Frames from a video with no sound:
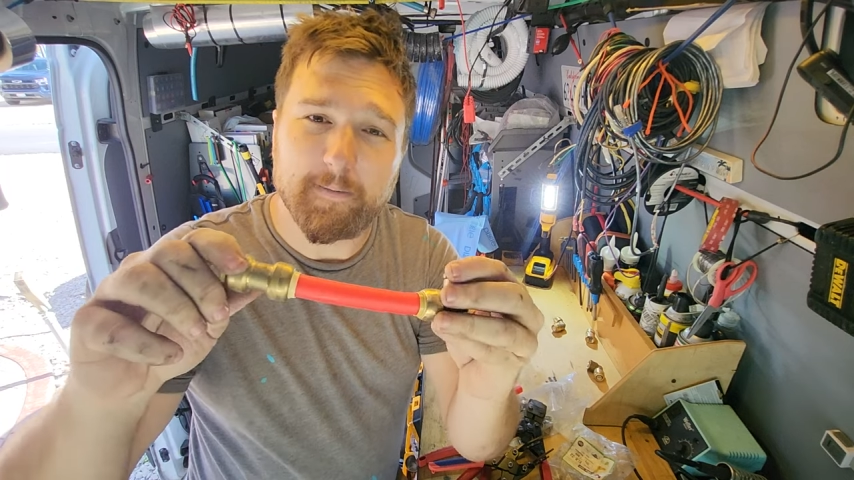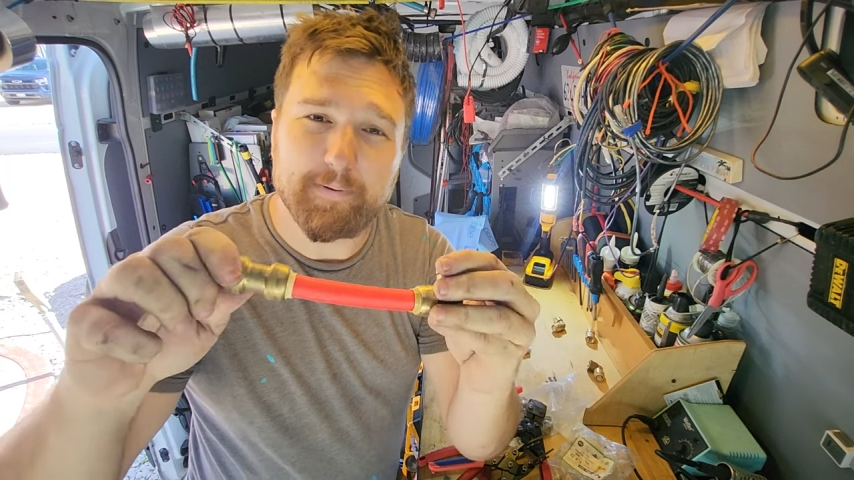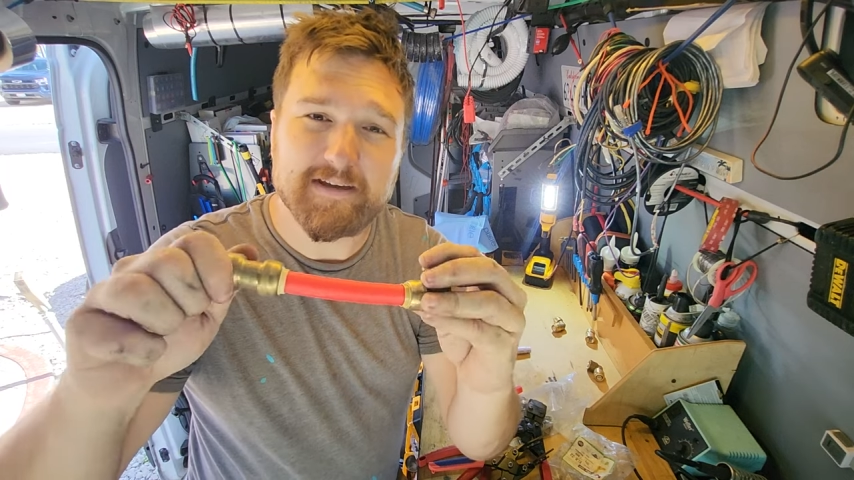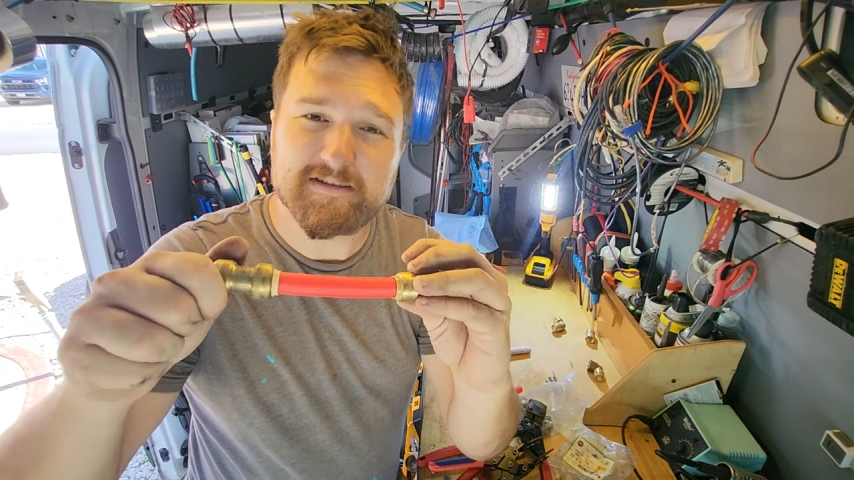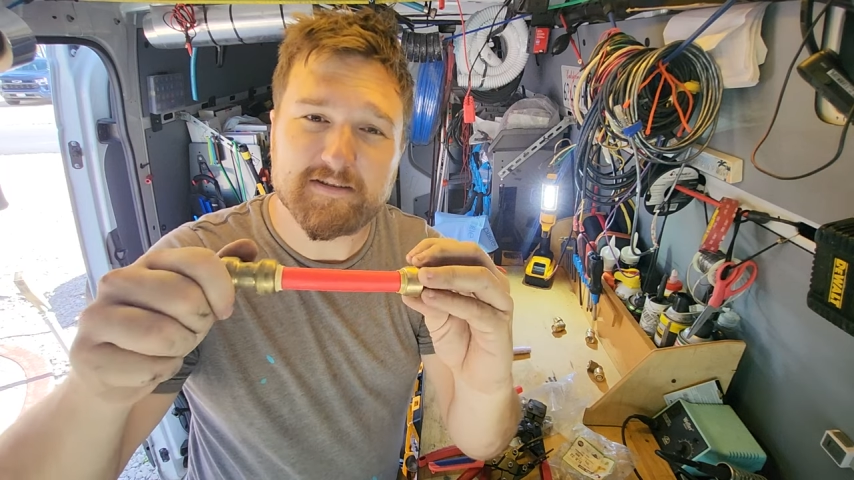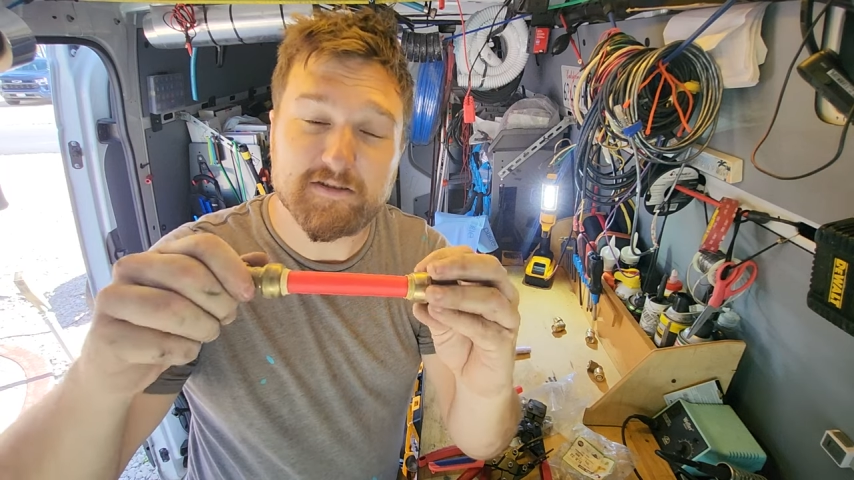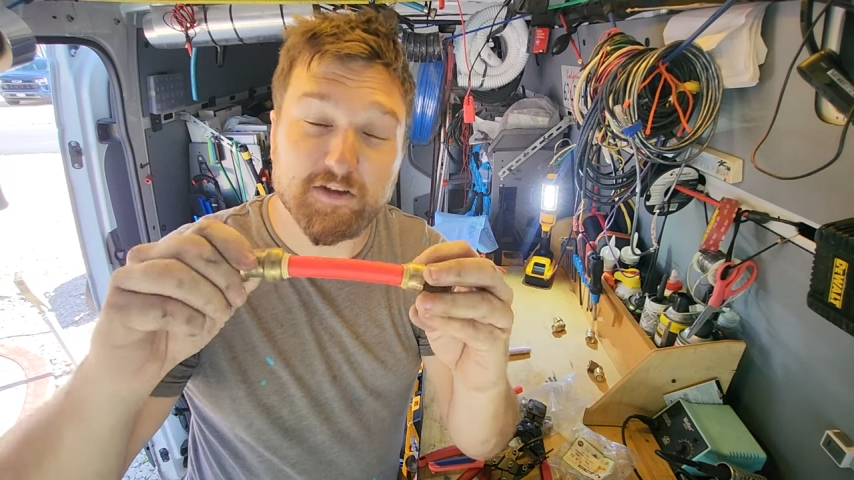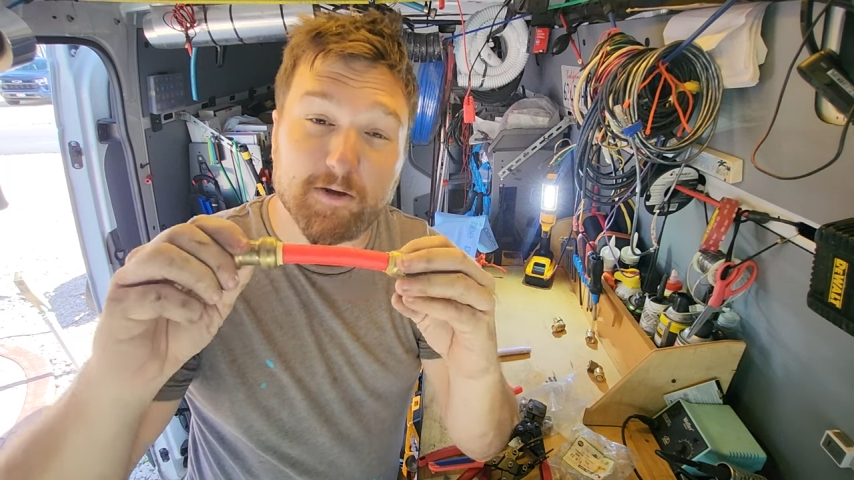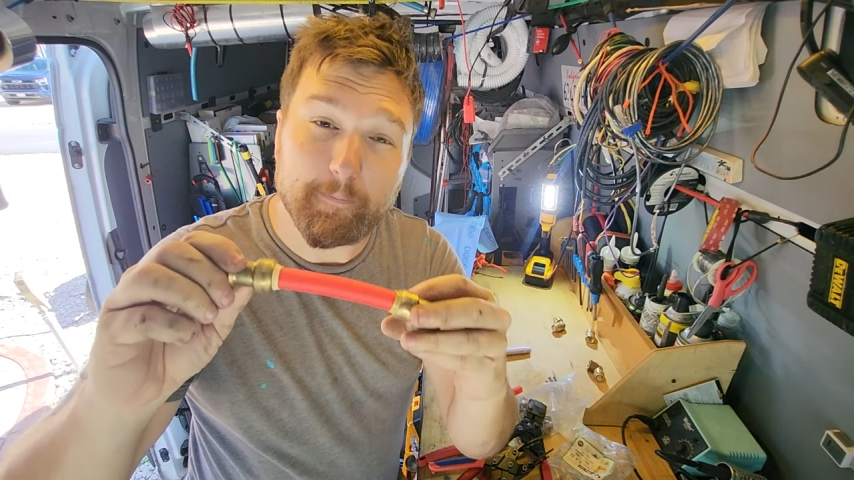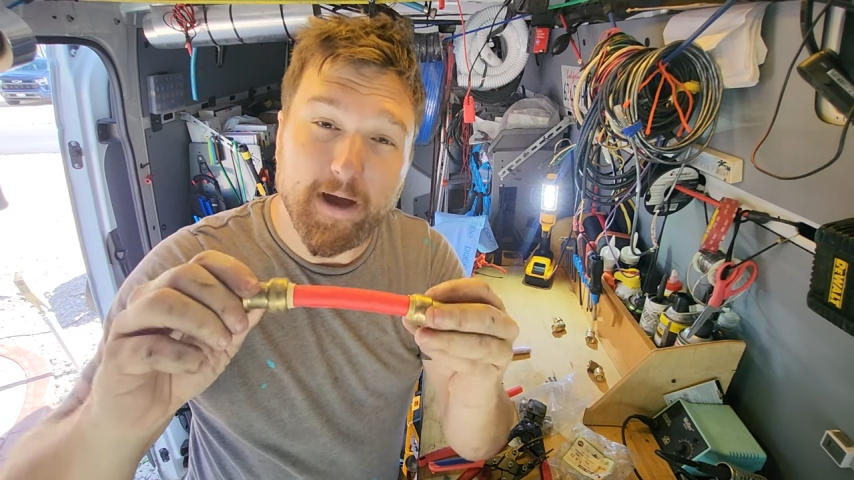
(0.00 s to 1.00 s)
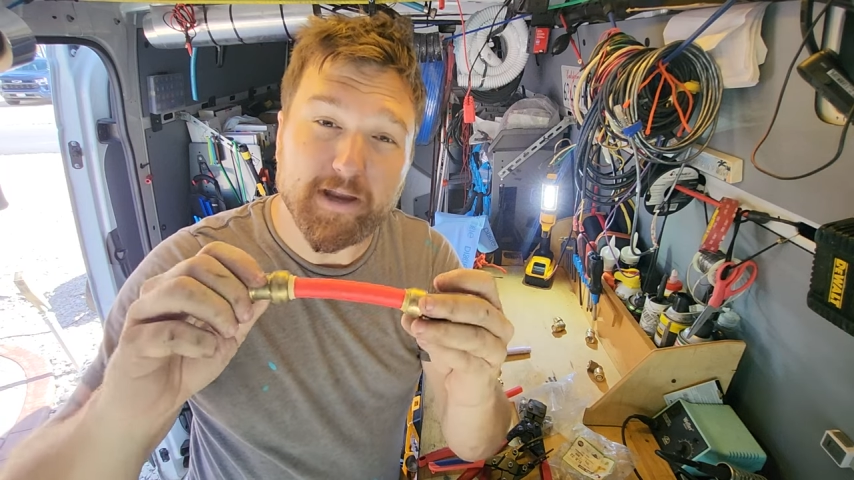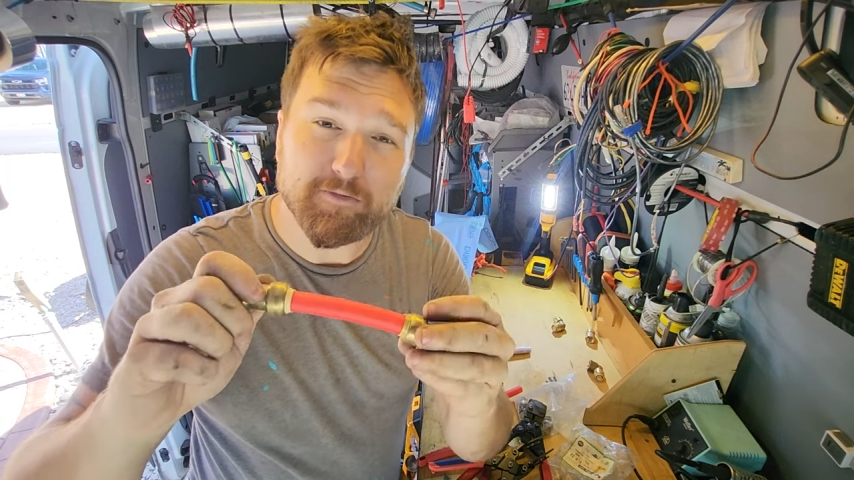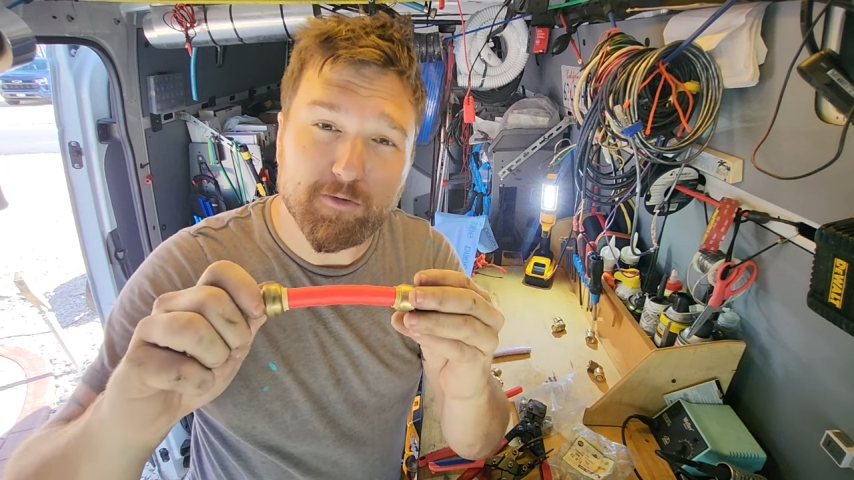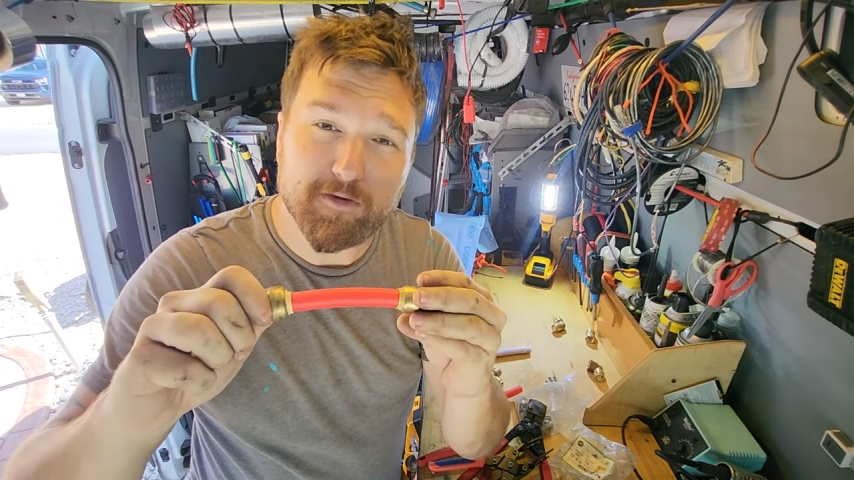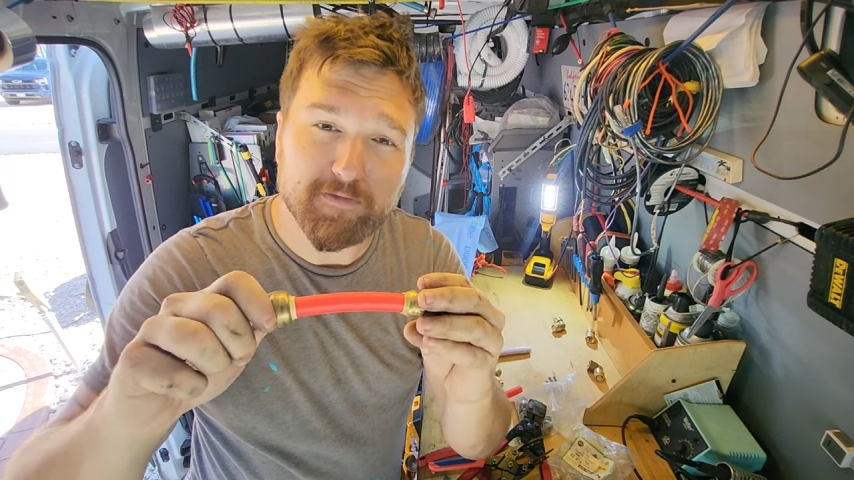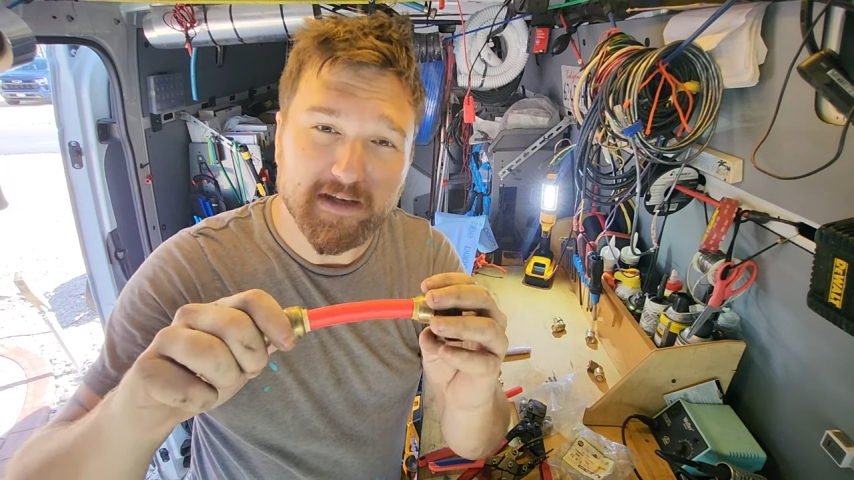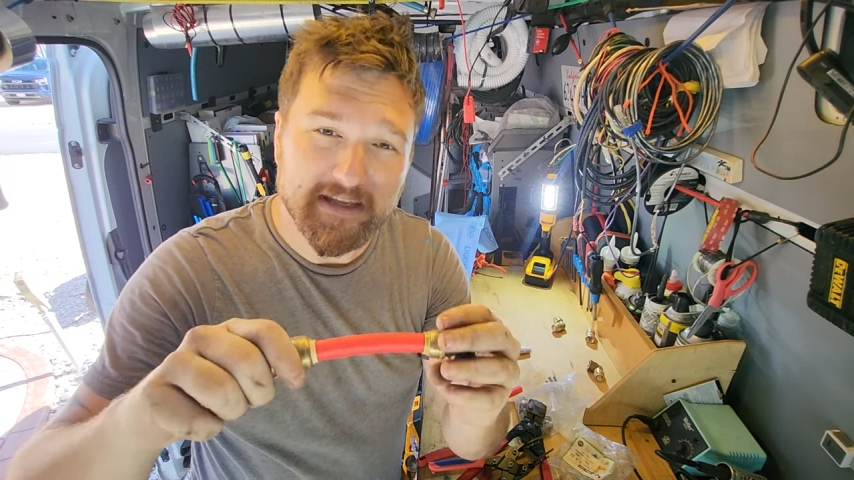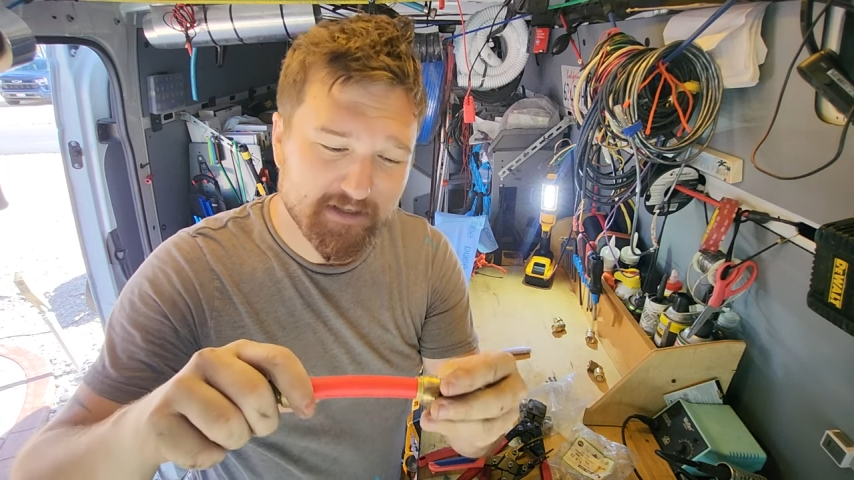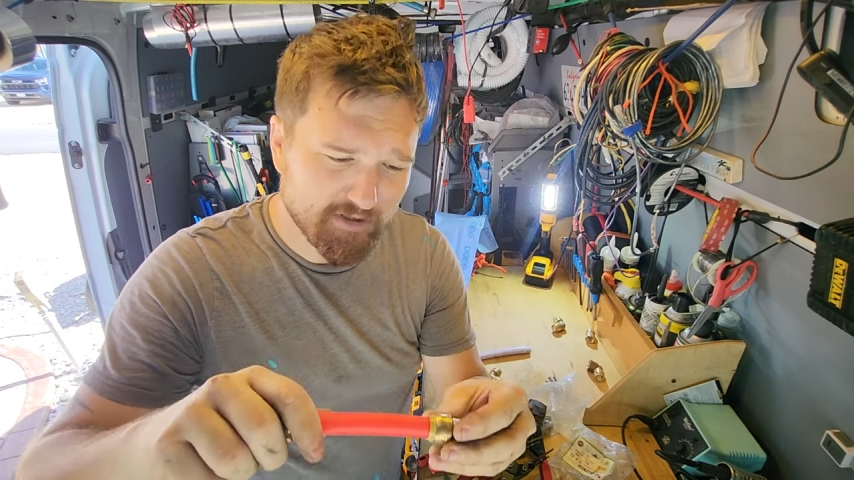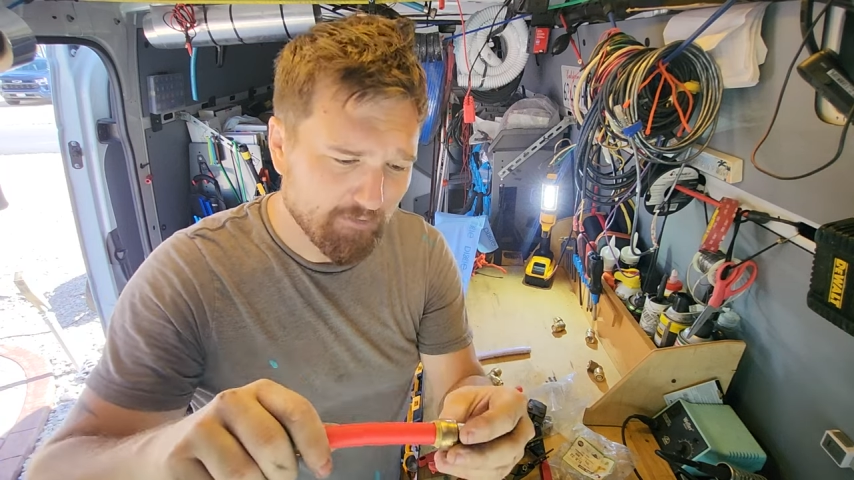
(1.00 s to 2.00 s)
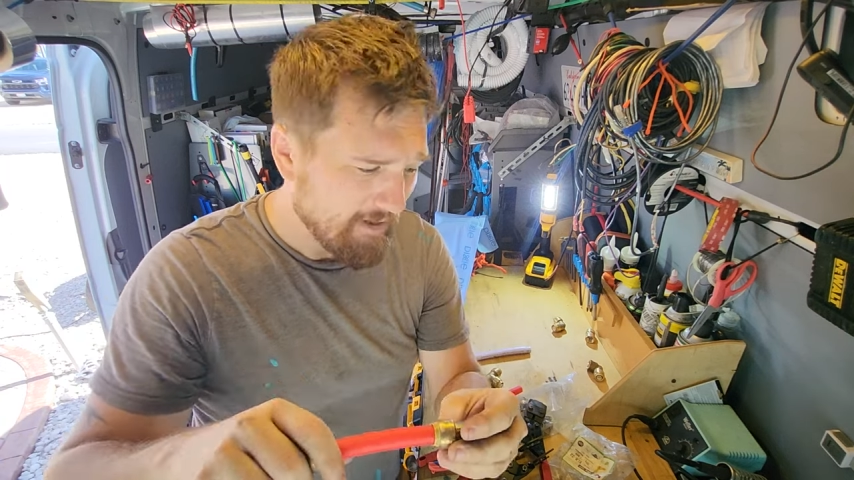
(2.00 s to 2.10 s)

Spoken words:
pieces so that you could buy your own if you need to.